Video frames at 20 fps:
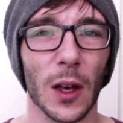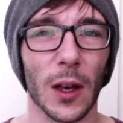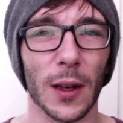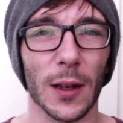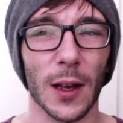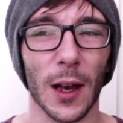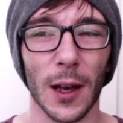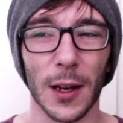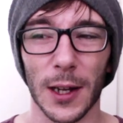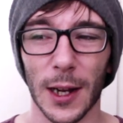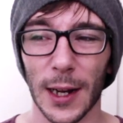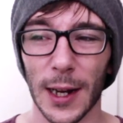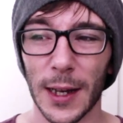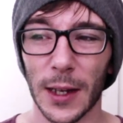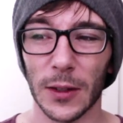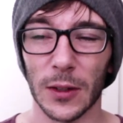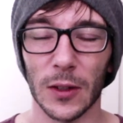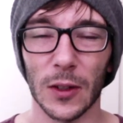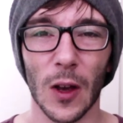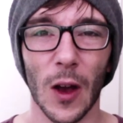a
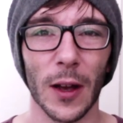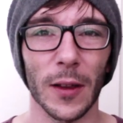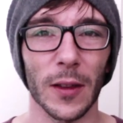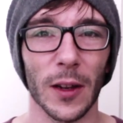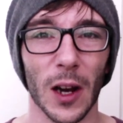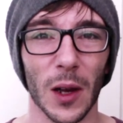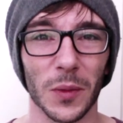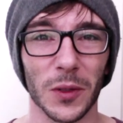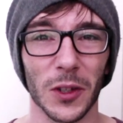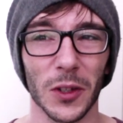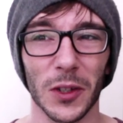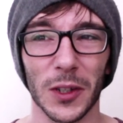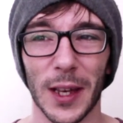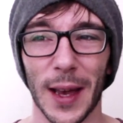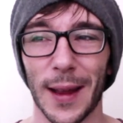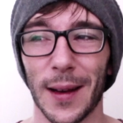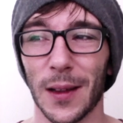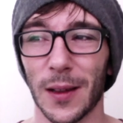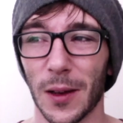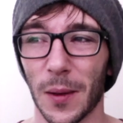clear sign that I was just
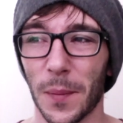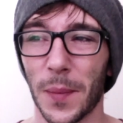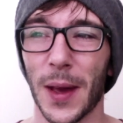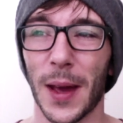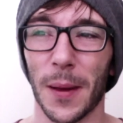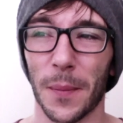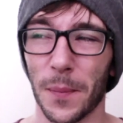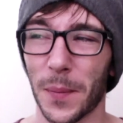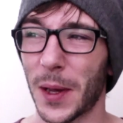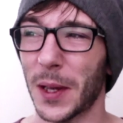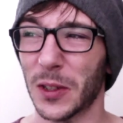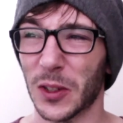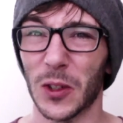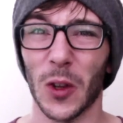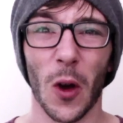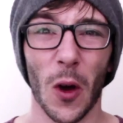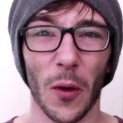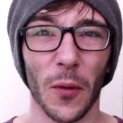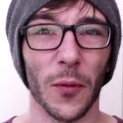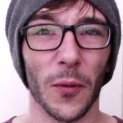getting a bit pissed
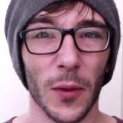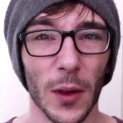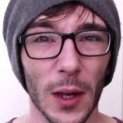off,